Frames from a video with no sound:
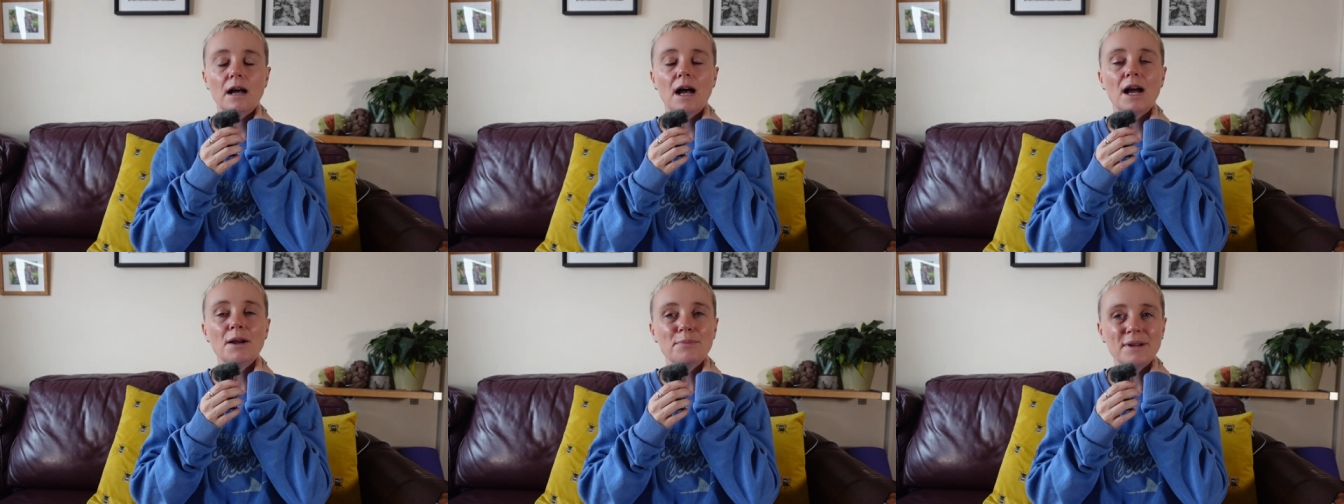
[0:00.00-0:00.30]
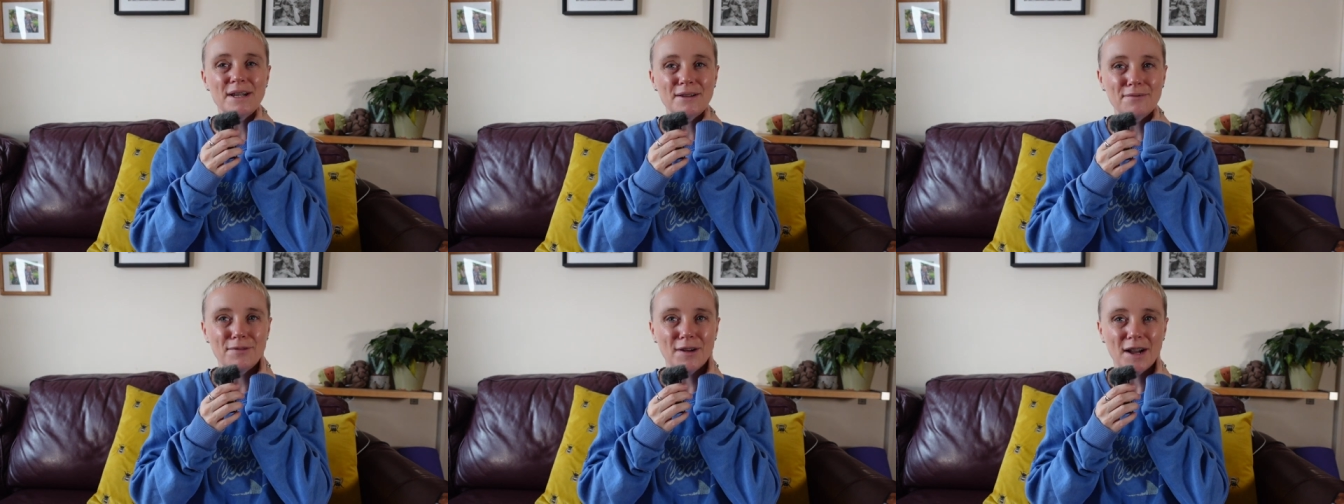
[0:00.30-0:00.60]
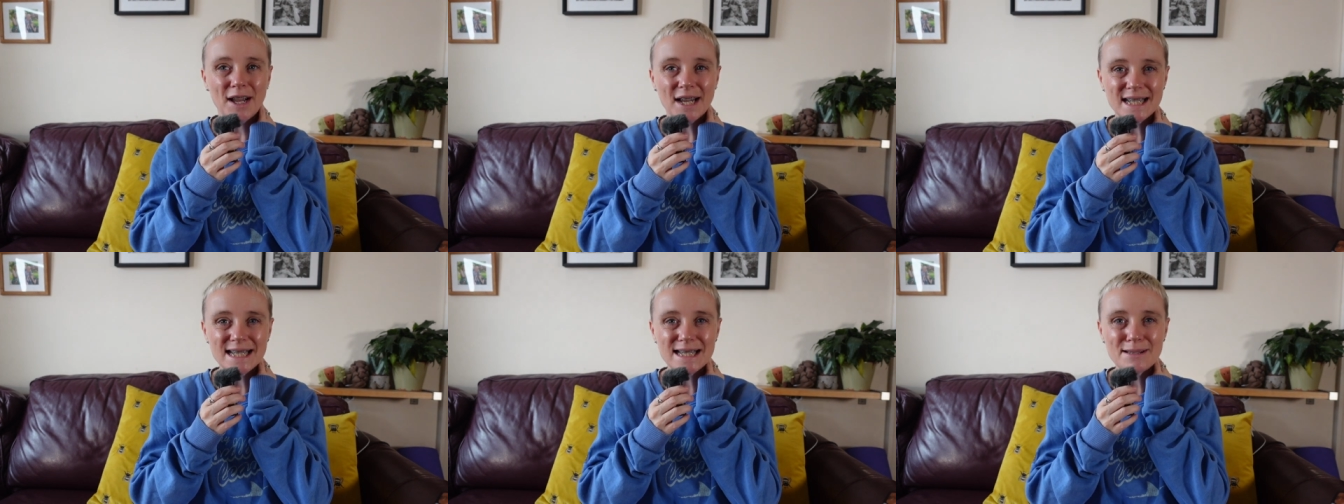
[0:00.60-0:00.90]
I'd been
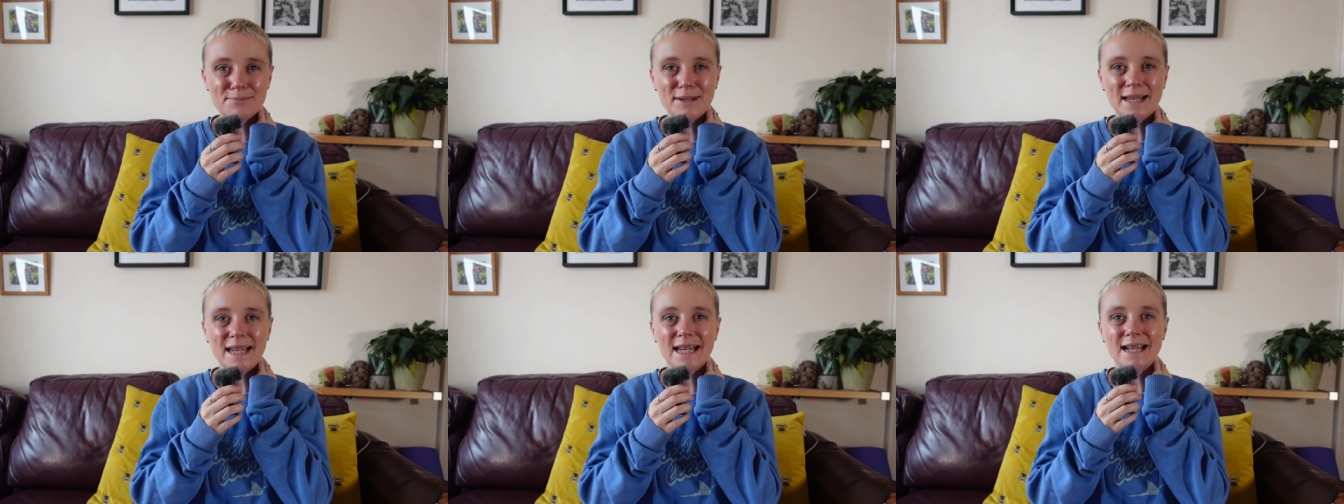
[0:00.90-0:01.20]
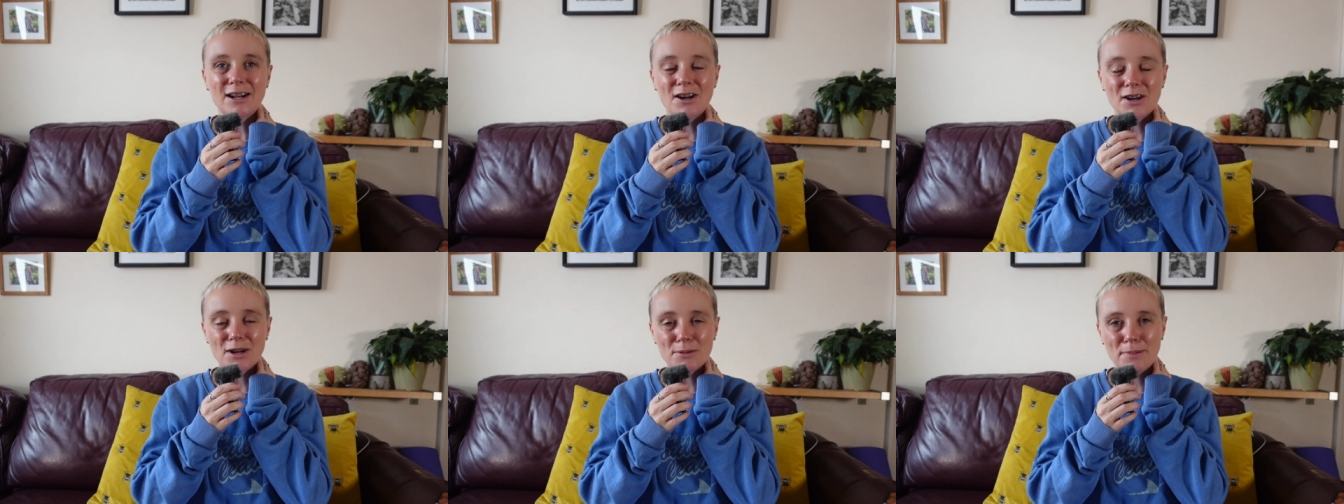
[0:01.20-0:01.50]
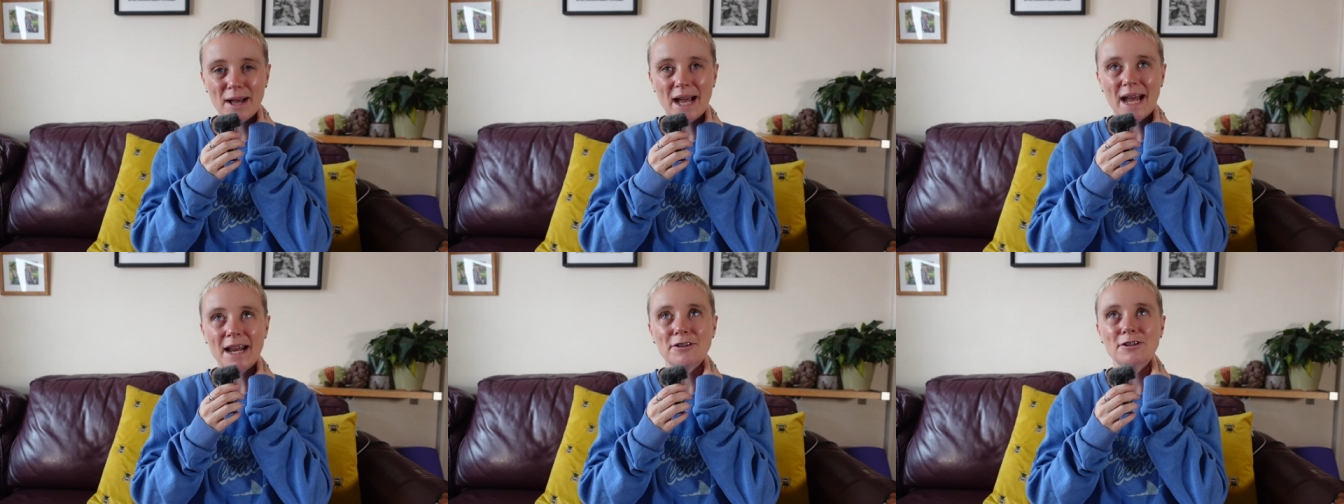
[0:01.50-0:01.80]
invited to speak on a
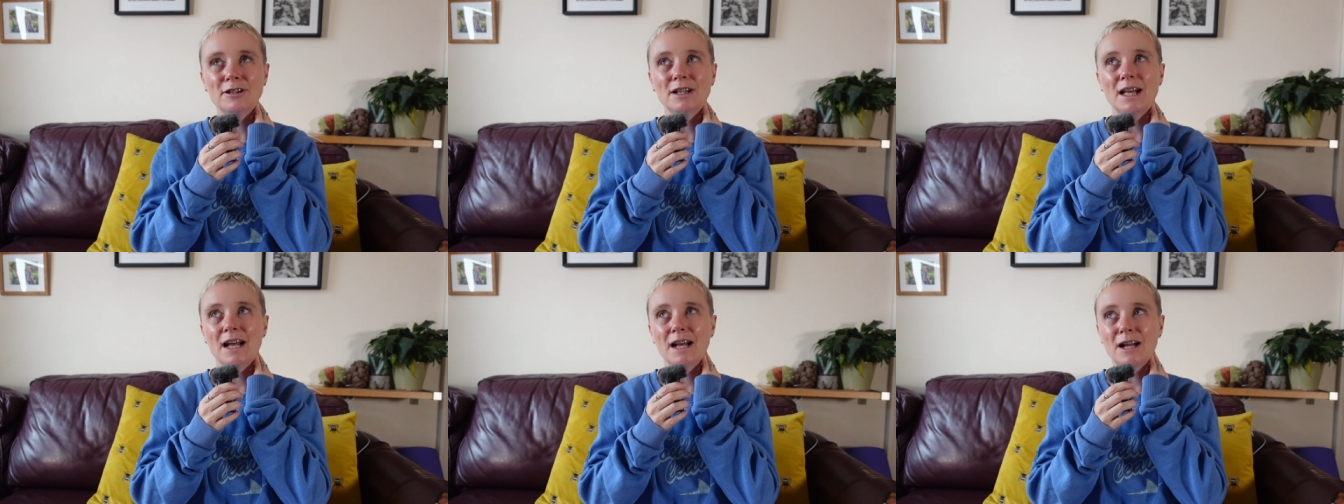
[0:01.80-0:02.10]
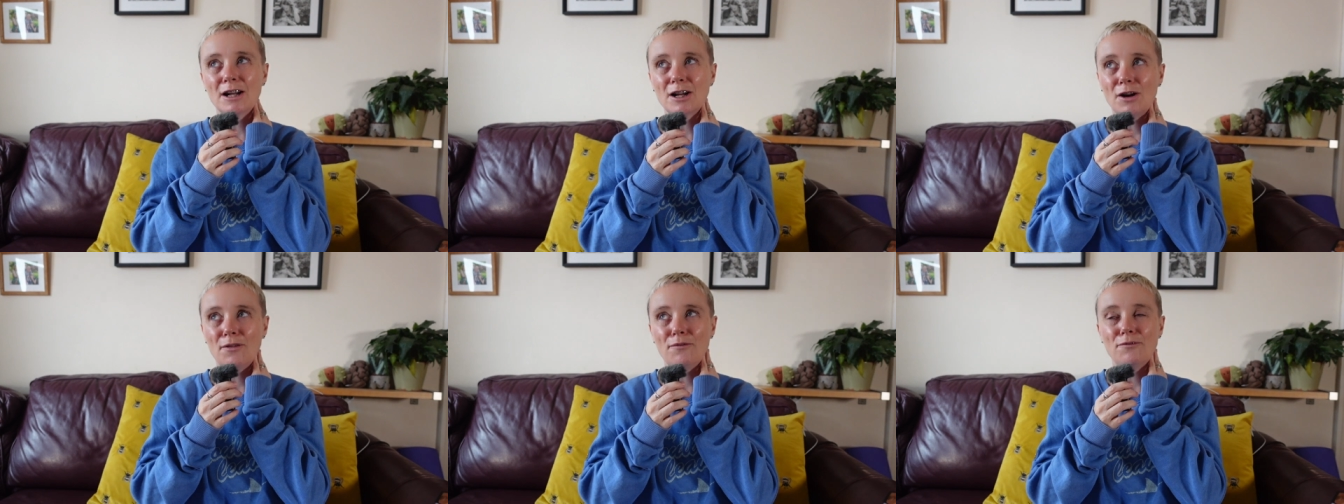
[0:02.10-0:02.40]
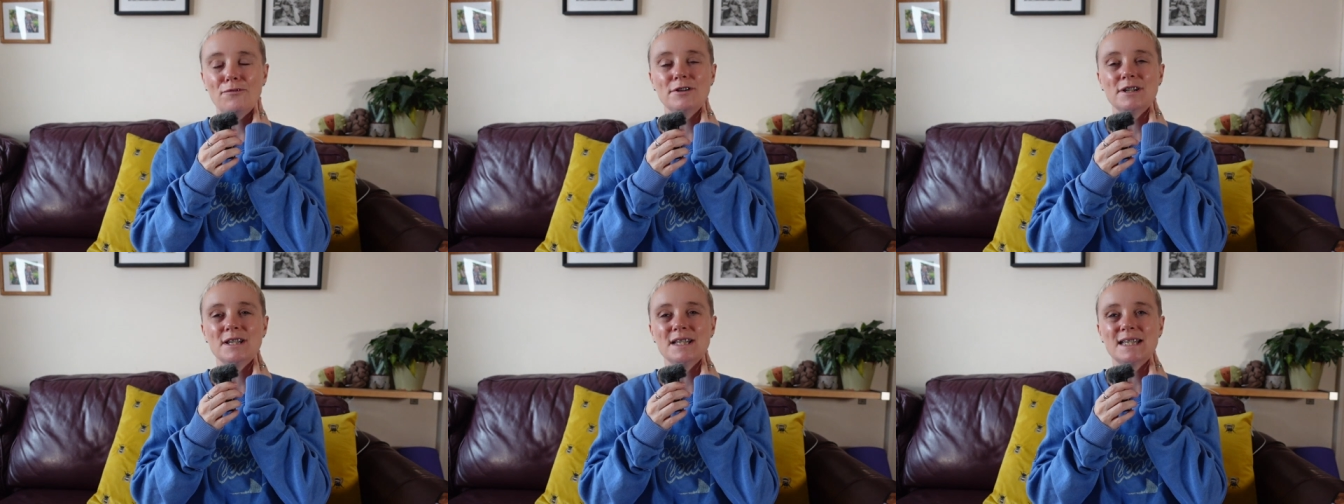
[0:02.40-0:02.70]
panel at a
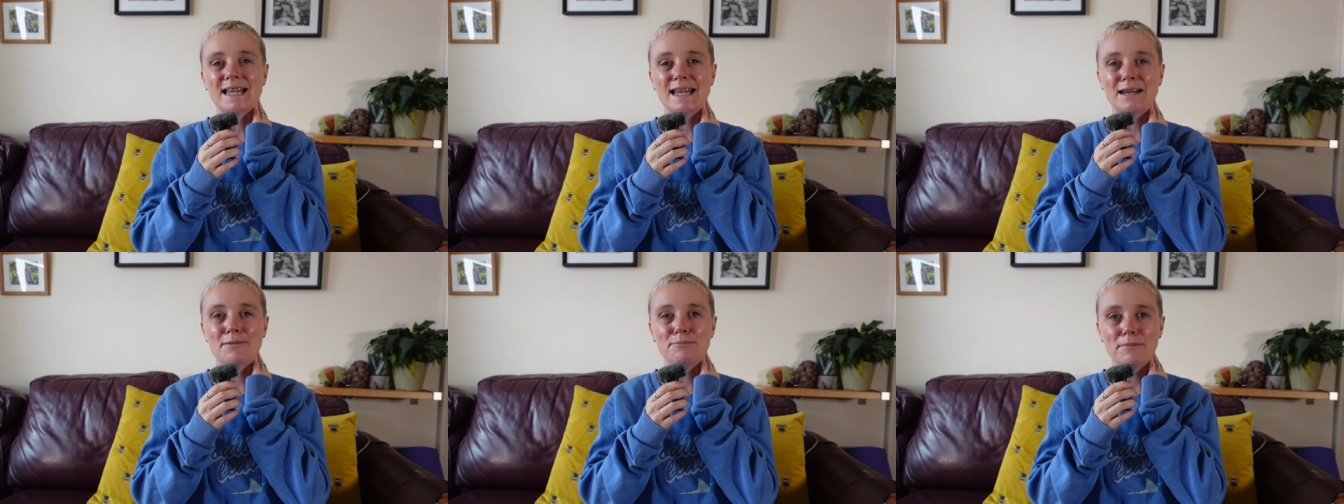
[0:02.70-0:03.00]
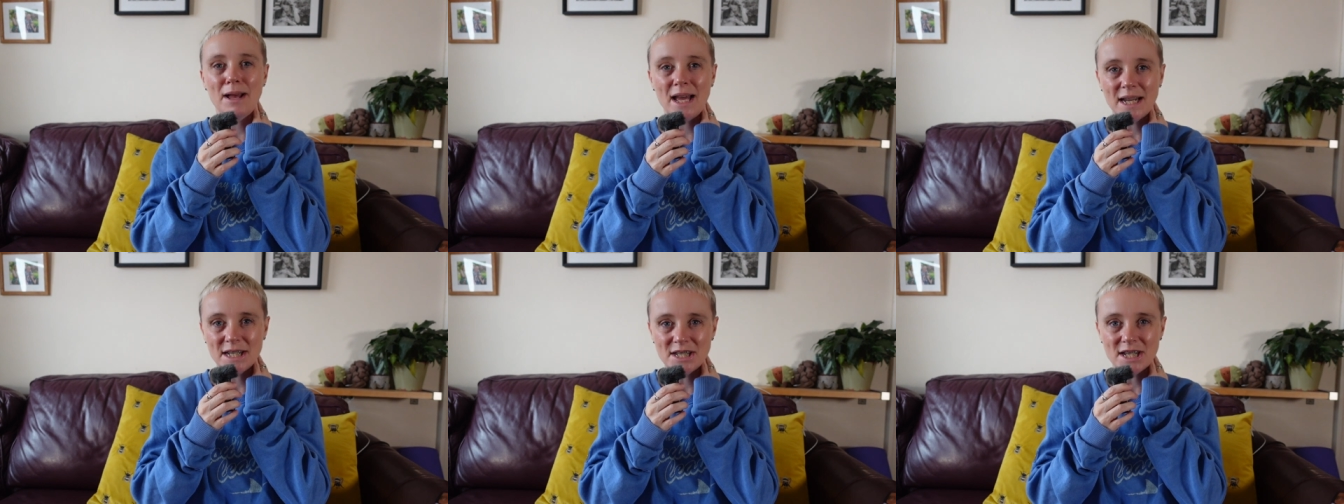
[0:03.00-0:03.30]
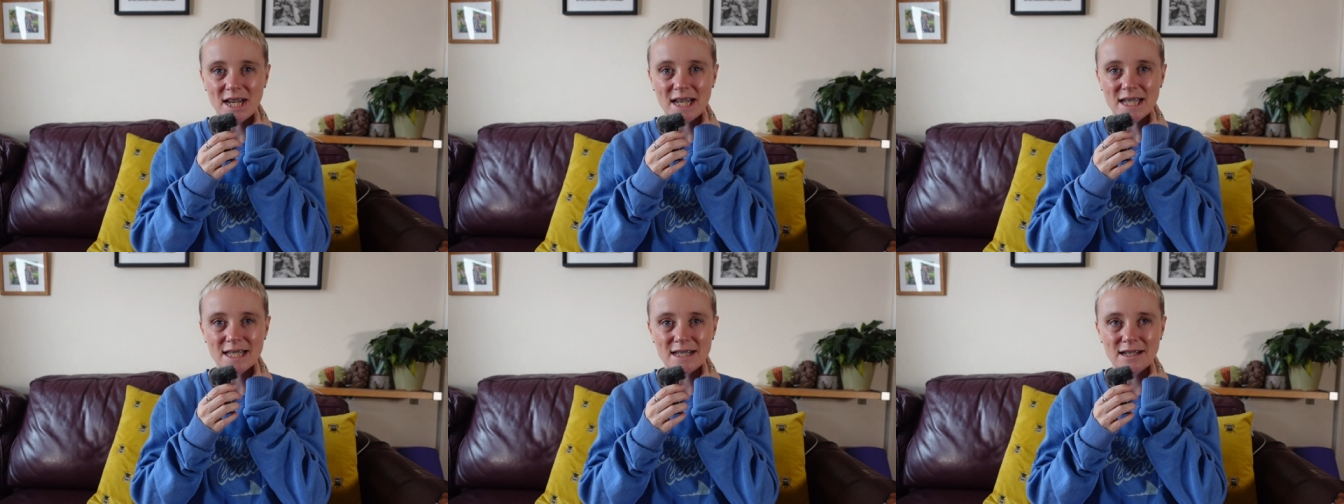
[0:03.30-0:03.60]
conference in
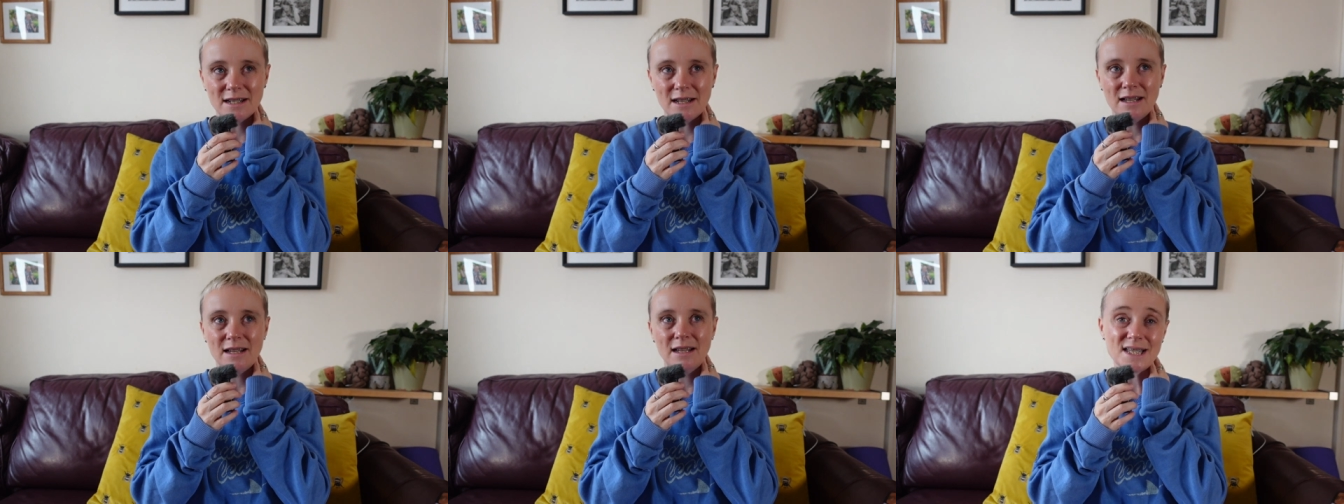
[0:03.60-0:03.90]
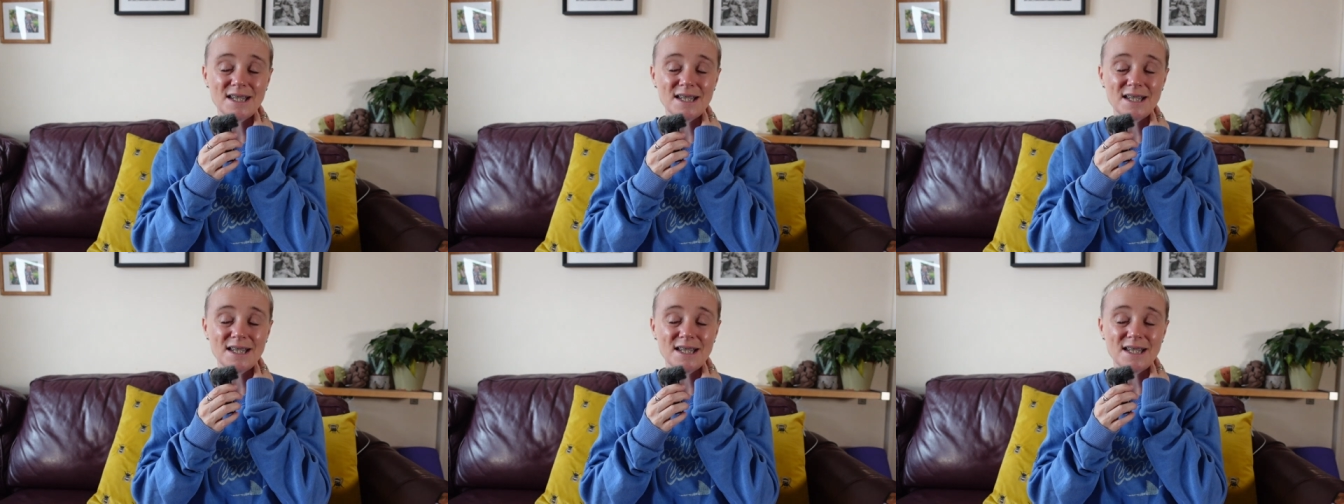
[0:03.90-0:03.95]
Manchester,